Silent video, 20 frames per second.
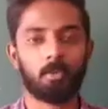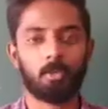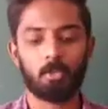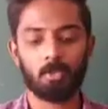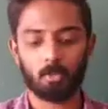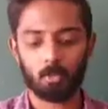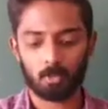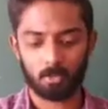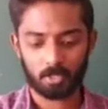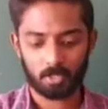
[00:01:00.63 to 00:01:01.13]

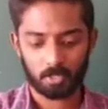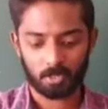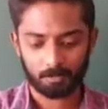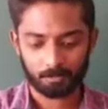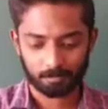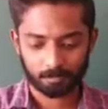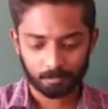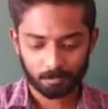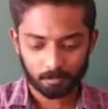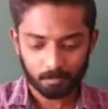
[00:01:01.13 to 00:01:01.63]
use
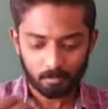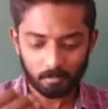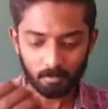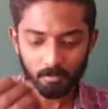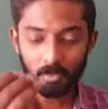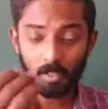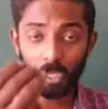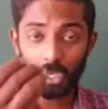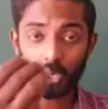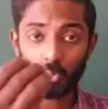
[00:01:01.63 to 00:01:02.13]

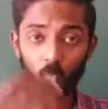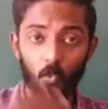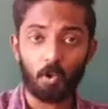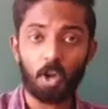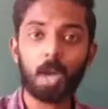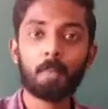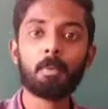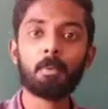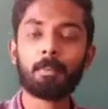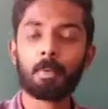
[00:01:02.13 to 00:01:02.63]

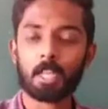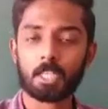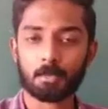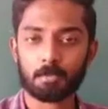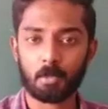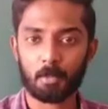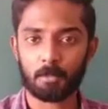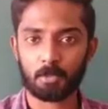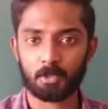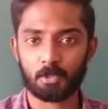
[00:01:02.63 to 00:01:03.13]
verb plus
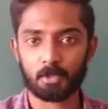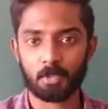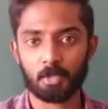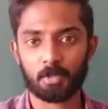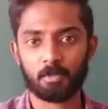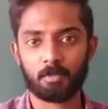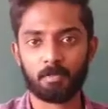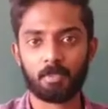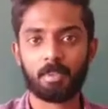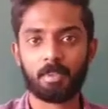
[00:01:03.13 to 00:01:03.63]

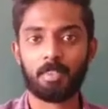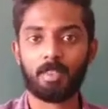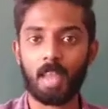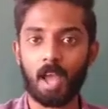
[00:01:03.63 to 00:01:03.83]
preposition,